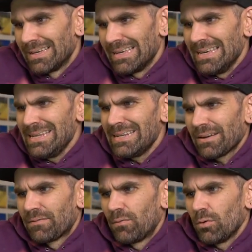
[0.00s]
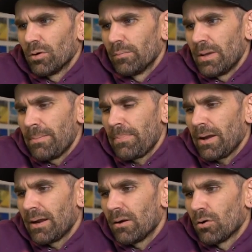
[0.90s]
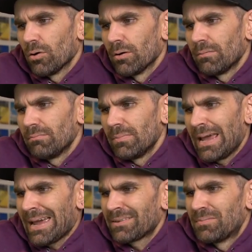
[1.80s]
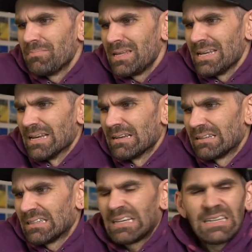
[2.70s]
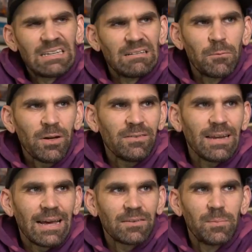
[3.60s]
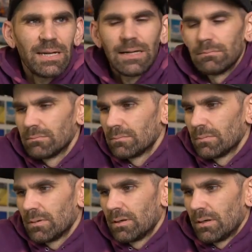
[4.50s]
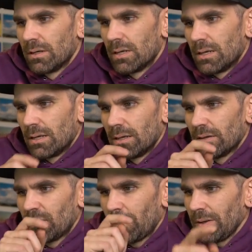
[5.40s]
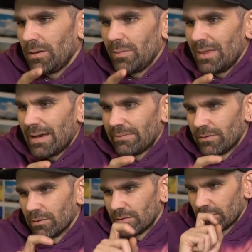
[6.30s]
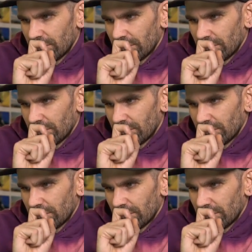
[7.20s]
E-Tech 4 Empire or Axe Mini. Ugh, what is an Axe Mini? Explain to me that first.